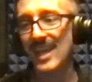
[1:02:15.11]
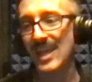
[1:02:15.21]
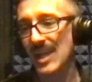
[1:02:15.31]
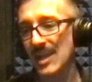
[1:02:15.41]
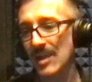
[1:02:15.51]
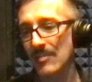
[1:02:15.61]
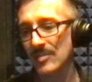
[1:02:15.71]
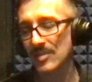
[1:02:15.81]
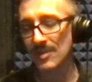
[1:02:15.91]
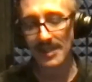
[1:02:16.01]

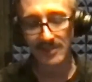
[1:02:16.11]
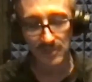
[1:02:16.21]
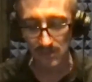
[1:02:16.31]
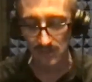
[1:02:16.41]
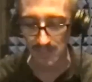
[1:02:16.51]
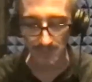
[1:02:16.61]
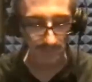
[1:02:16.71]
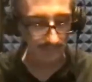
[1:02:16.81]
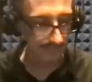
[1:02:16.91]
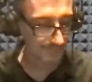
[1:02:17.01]
And so that certainly
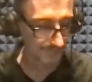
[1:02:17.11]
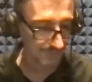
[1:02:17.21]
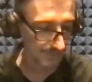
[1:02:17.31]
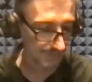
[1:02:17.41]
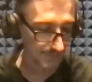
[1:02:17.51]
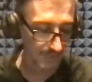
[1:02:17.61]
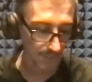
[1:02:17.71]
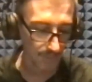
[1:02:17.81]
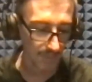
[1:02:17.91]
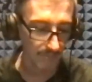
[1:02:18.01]
was, you
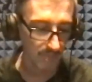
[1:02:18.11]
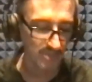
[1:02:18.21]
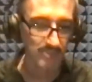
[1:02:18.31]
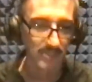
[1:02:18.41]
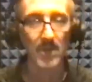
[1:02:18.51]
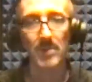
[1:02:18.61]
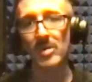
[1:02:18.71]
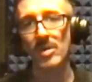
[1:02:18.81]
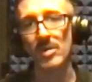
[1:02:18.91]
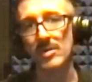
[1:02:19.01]
know, one of the most
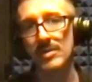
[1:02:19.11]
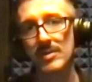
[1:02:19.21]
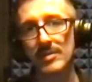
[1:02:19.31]
memorable